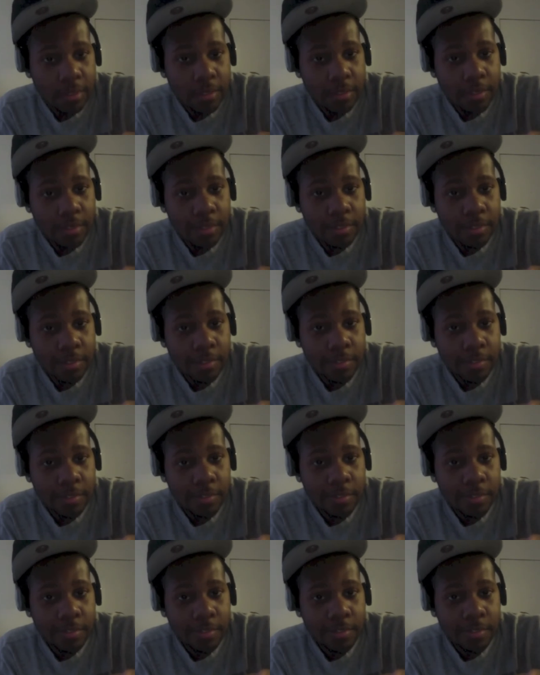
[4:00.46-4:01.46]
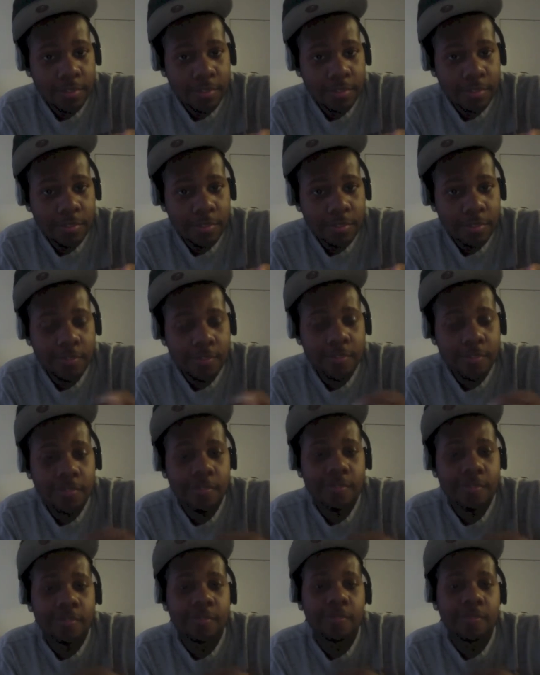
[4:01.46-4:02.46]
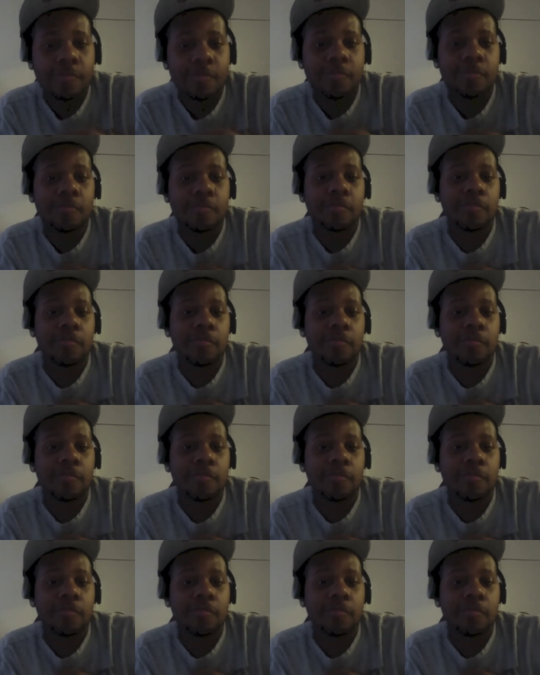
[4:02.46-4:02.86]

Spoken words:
(silence)